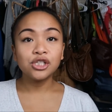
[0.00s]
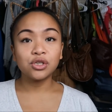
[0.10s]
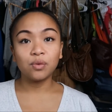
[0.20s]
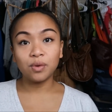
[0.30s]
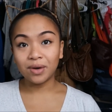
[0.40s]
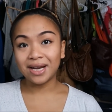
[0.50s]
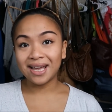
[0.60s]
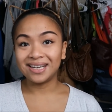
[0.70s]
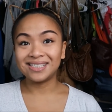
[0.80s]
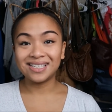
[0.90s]
so we went
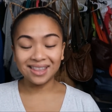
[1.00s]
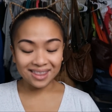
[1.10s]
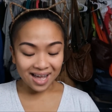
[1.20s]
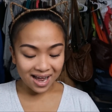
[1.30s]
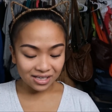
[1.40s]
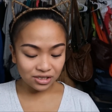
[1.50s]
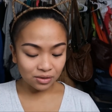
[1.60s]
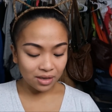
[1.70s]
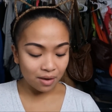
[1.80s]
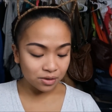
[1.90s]
ahead and did that.
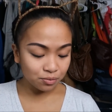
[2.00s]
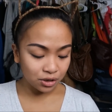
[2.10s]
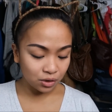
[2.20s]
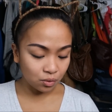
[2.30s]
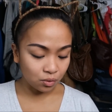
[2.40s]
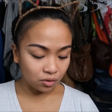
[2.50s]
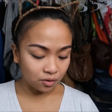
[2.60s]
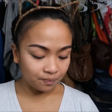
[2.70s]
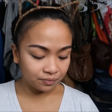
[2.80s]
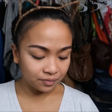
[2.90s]
So that was pretty
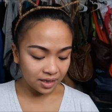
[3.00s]
cool.